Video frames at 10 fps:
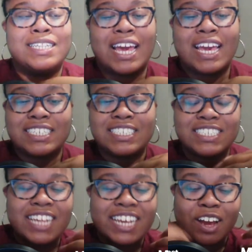Like, it's
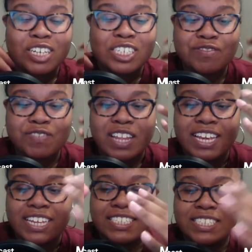just like I just feel
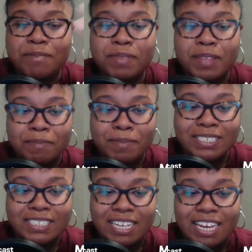like it's something missing,